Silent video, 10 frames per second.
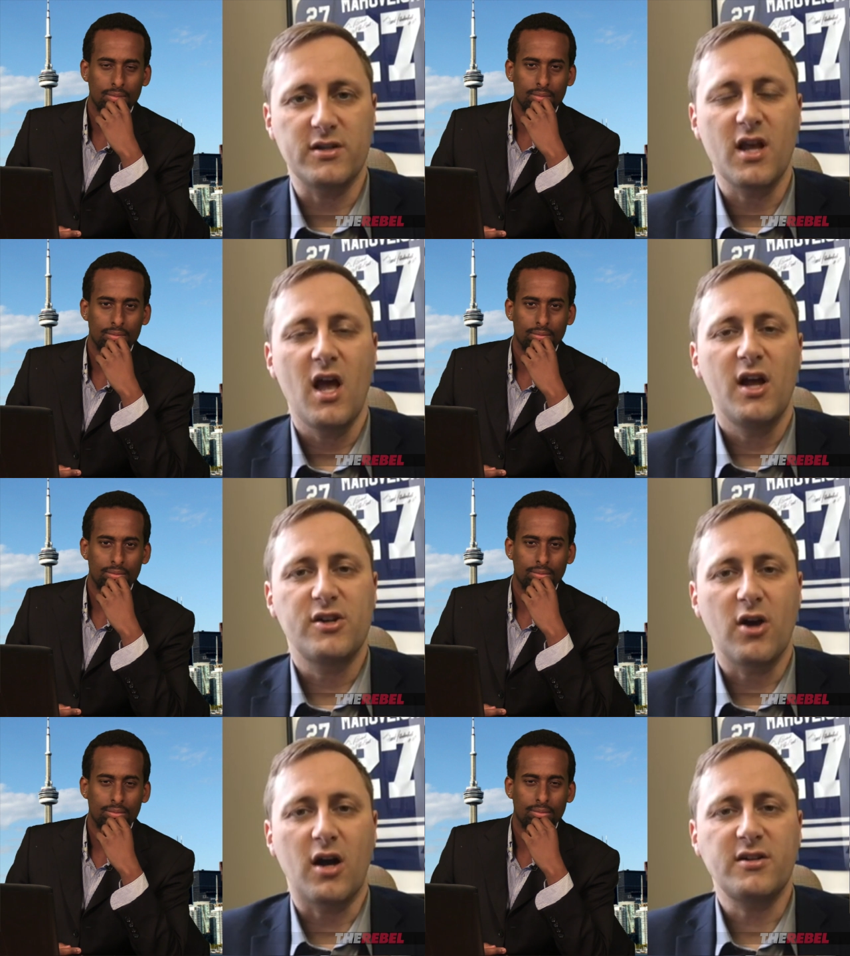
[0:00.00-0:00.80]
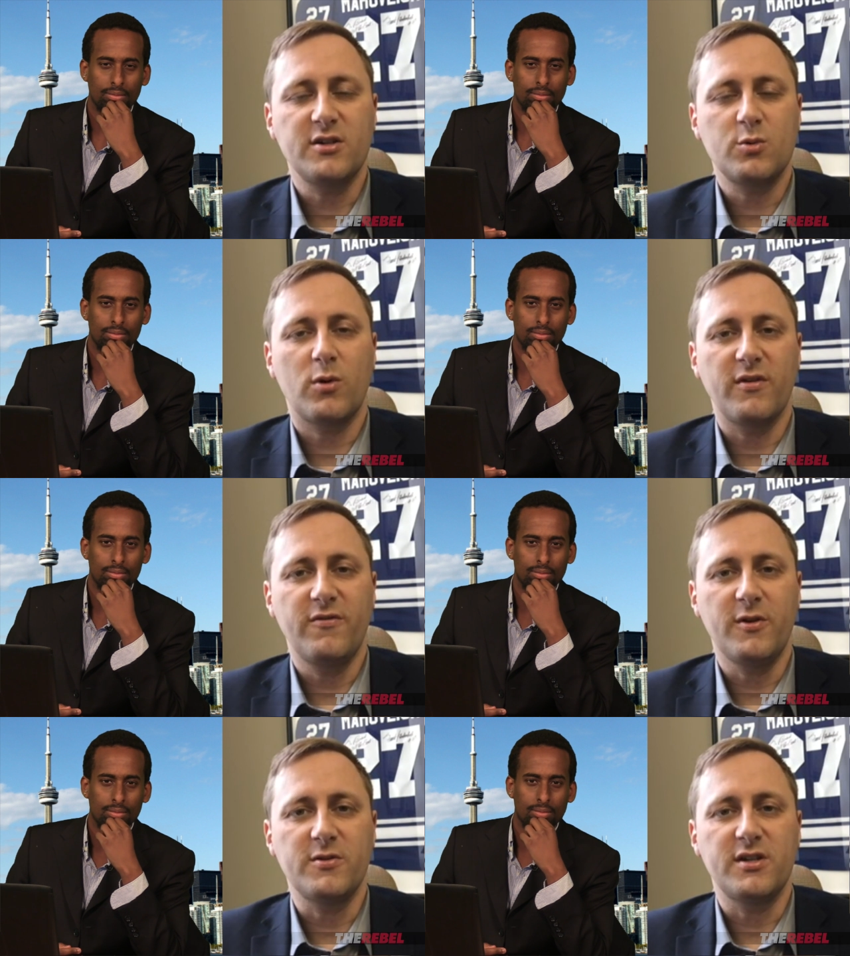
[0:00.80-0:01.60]
Speaker 1: wards, doctors were
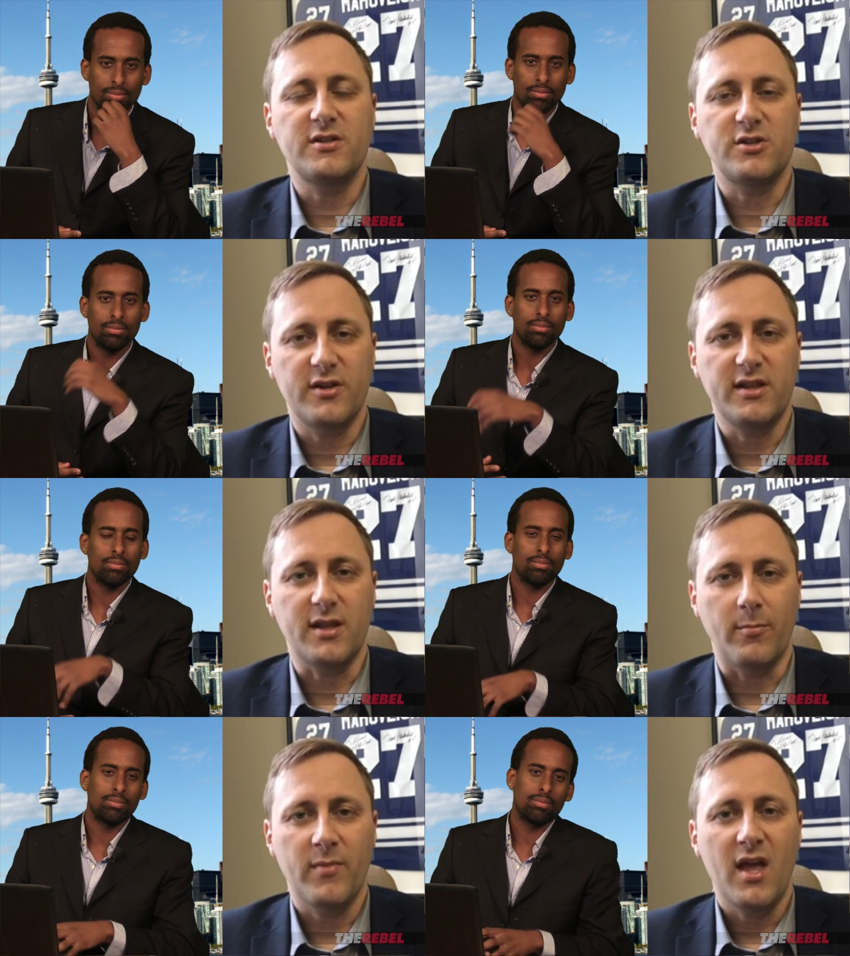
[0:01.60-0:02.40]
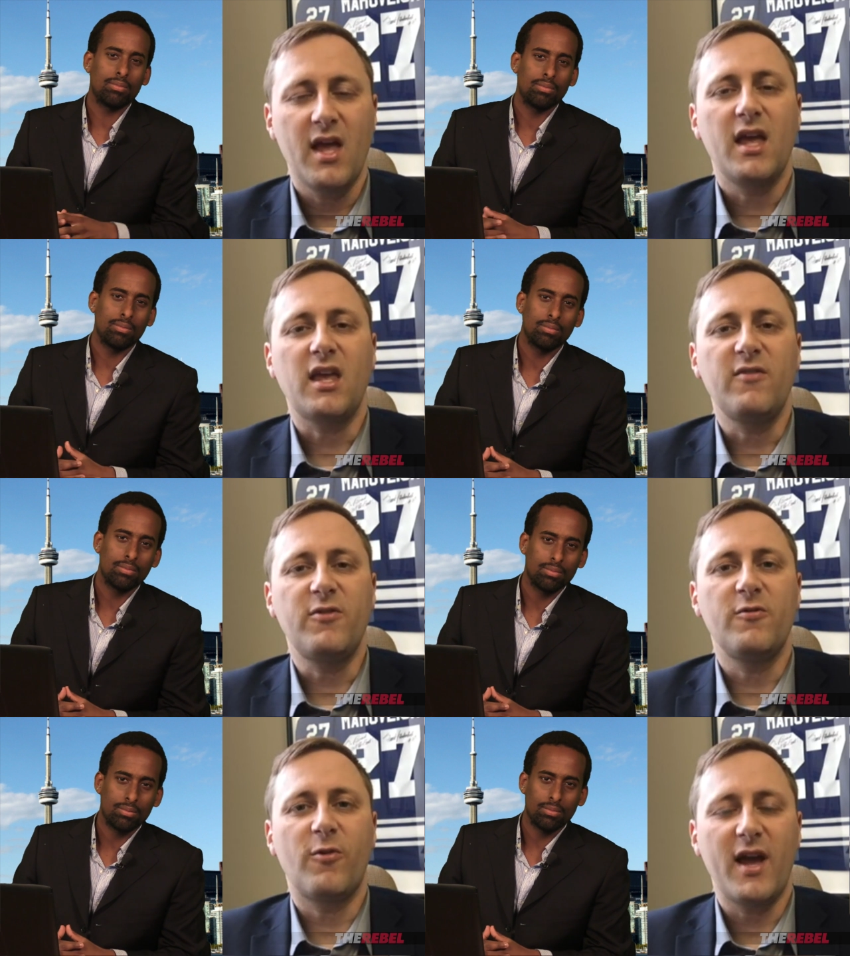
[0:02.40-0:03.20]
refusing to treat them. If
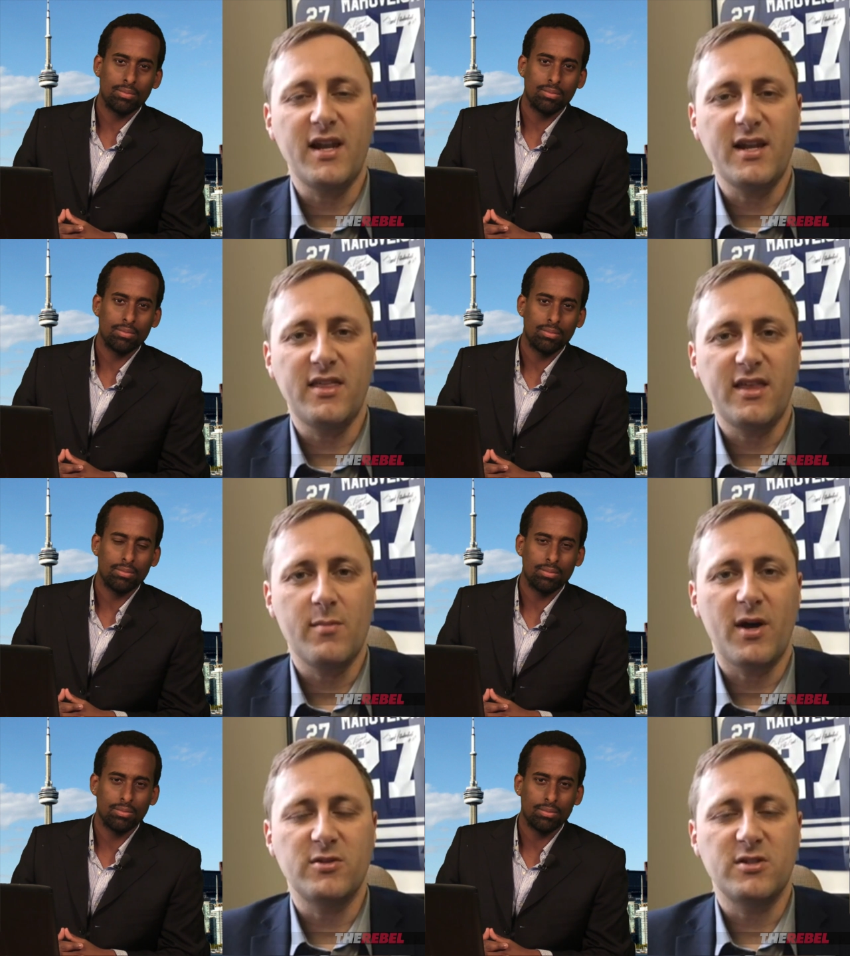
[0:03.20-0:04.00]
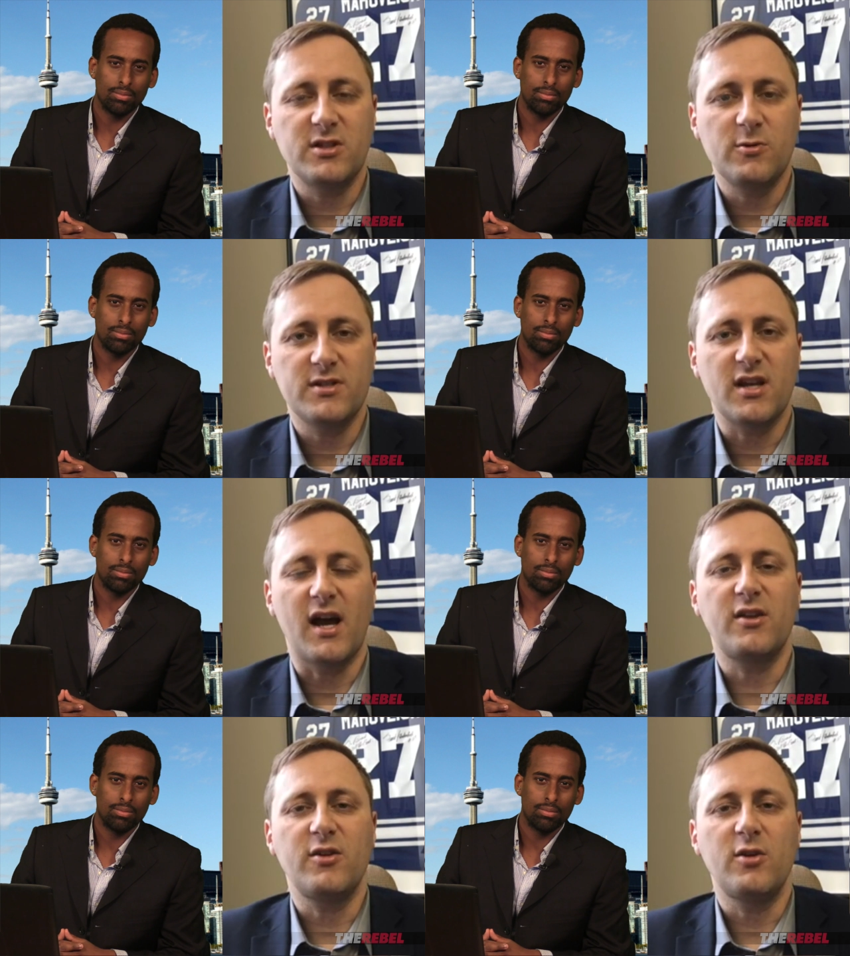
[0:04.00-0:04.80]
you've read anything about
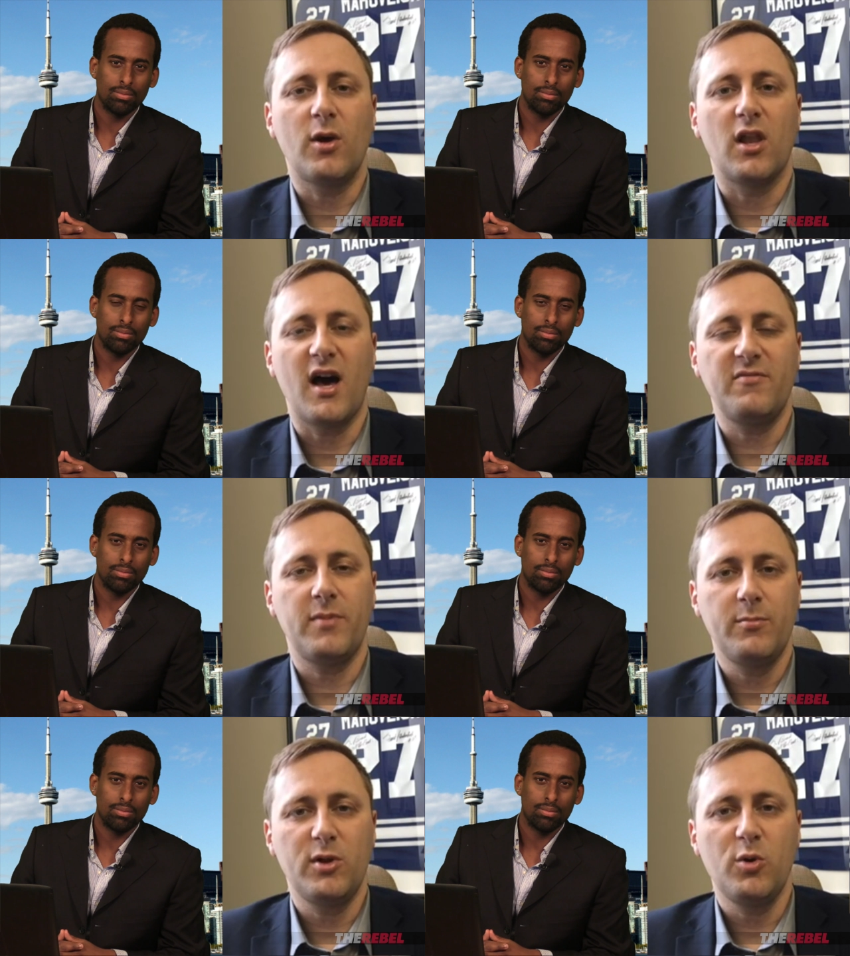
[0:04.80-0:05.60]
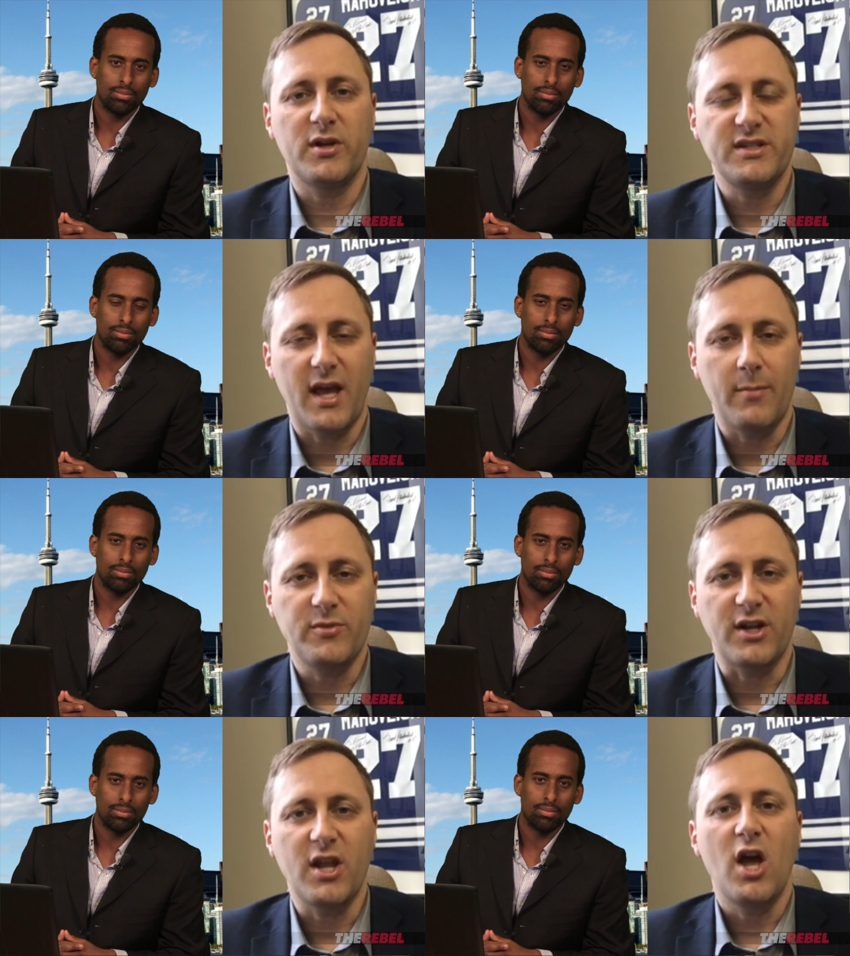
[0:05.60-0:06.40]
suicide, you know a lot of people who
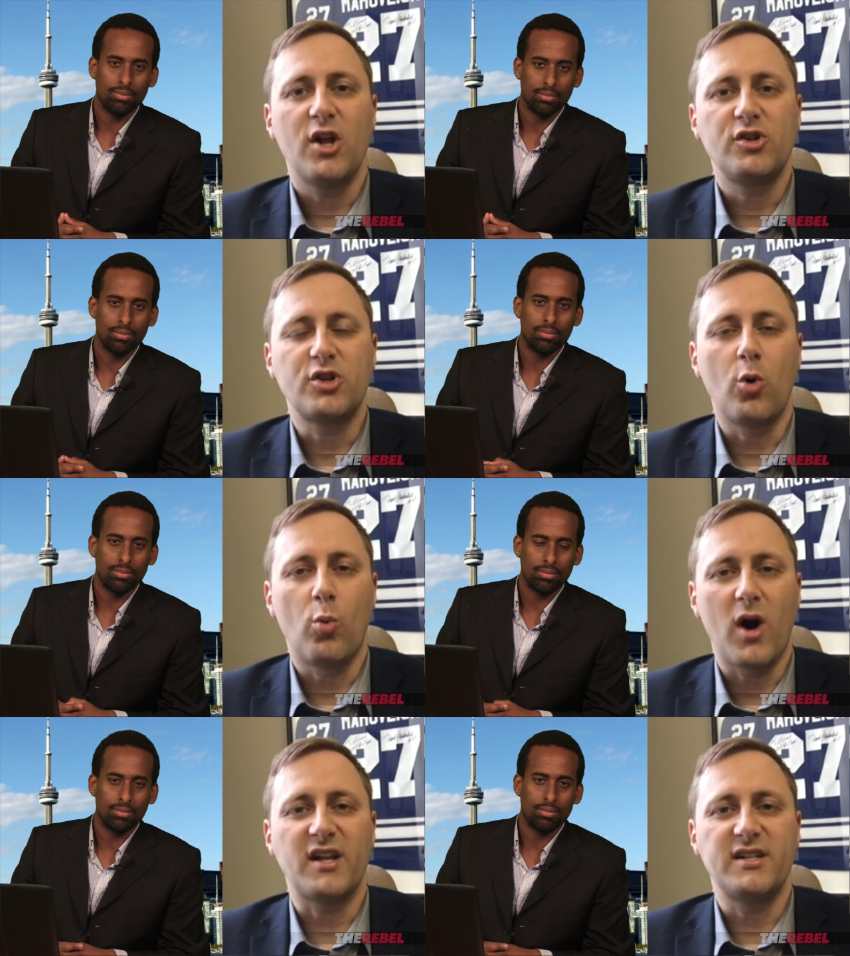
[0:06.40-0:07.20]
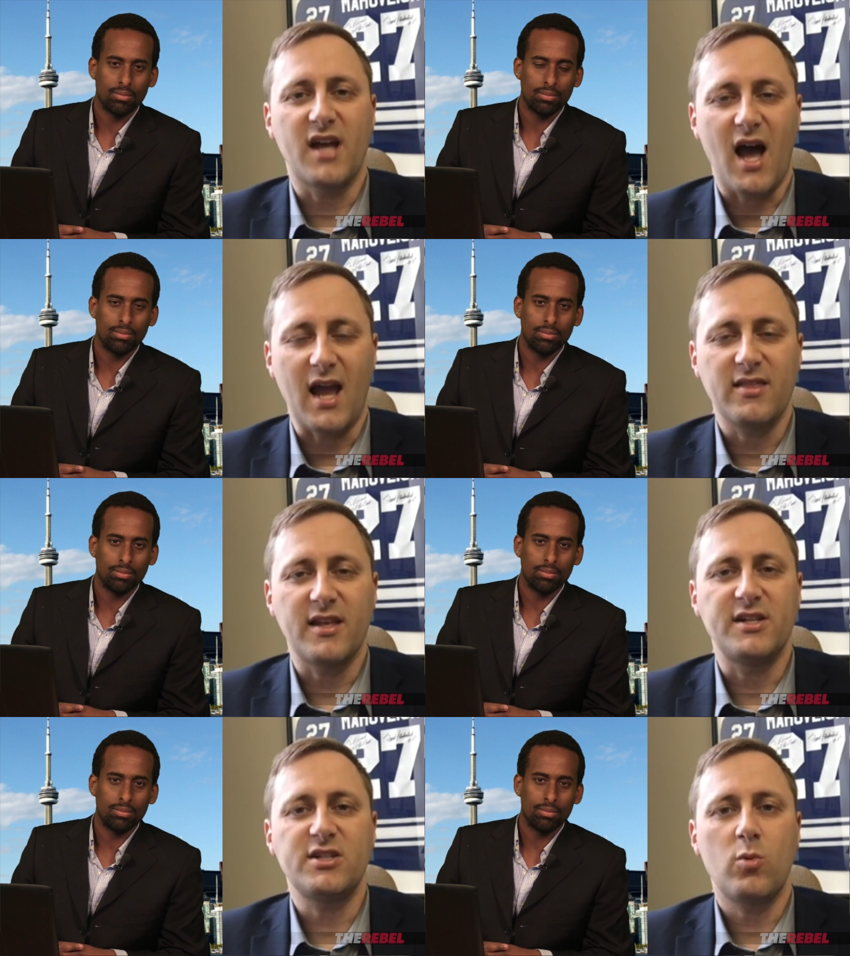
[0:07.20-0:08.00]
attempt it don't want to die.
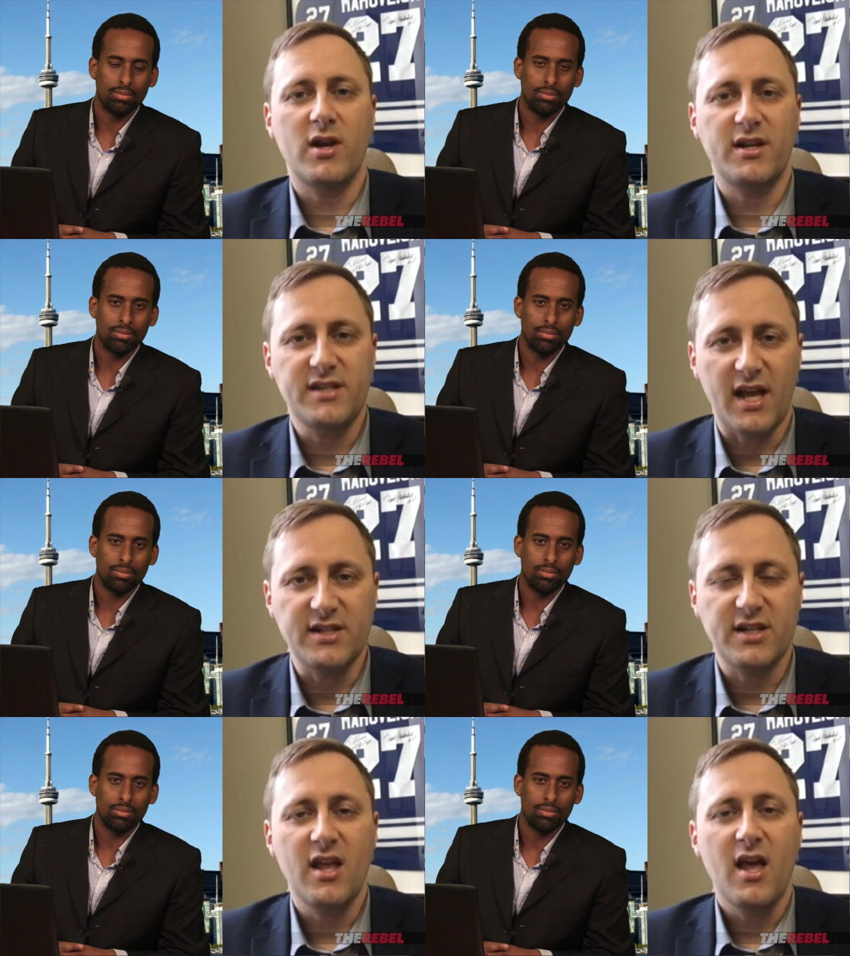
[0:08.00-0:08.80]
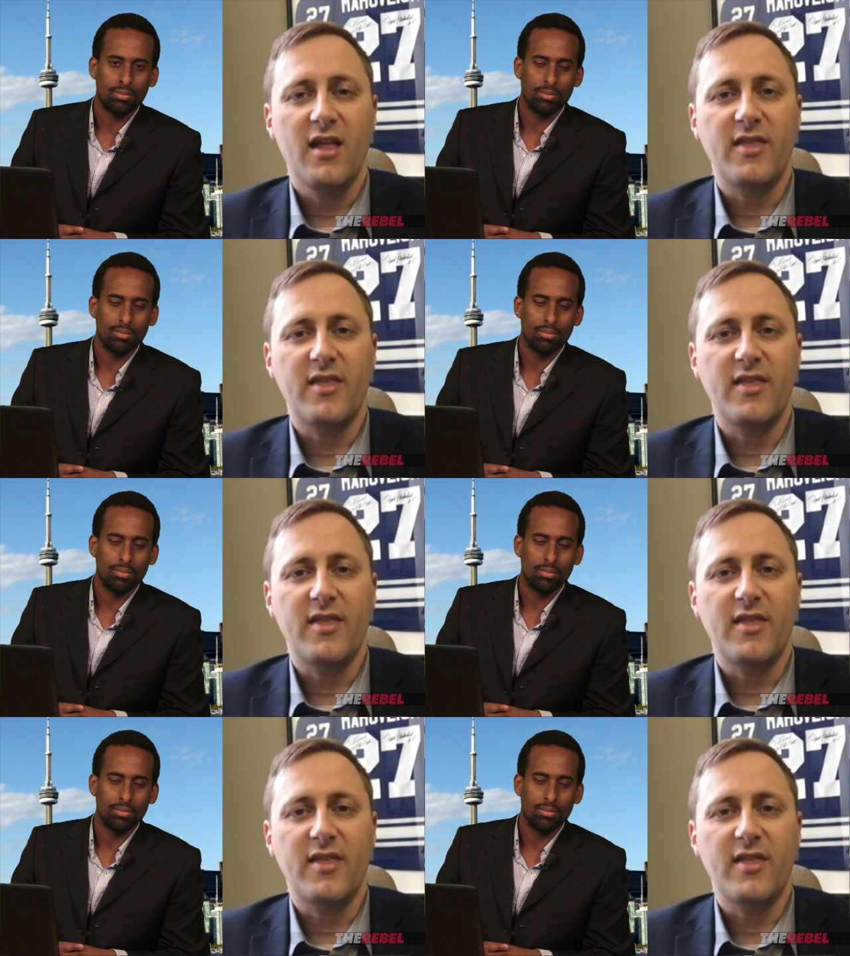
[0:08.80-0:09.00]
They just want attention.